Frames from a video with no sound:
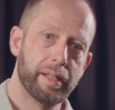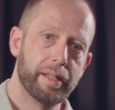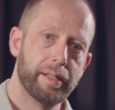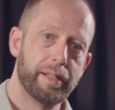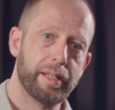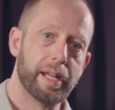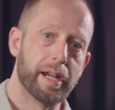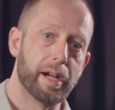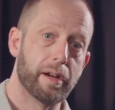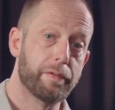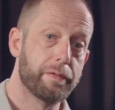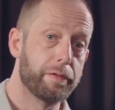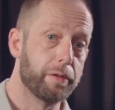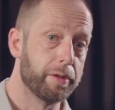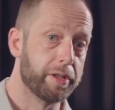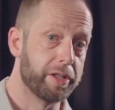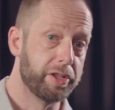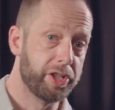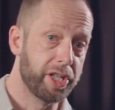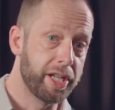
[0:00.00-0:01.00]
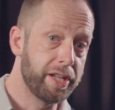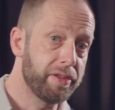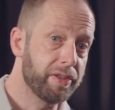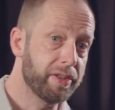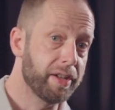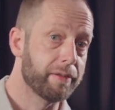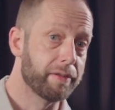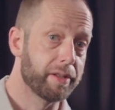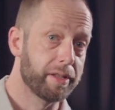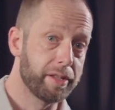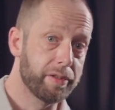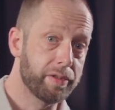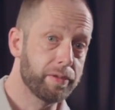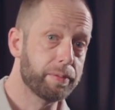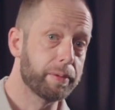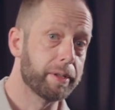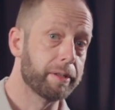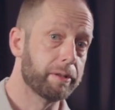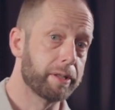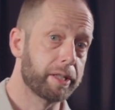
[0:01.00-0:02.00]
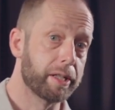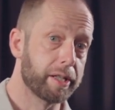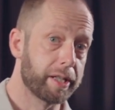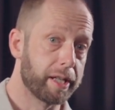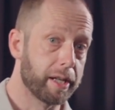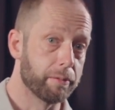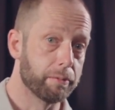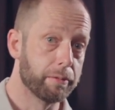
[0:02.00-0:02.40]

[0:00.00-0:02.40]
Now for the G7, this is where we're going to get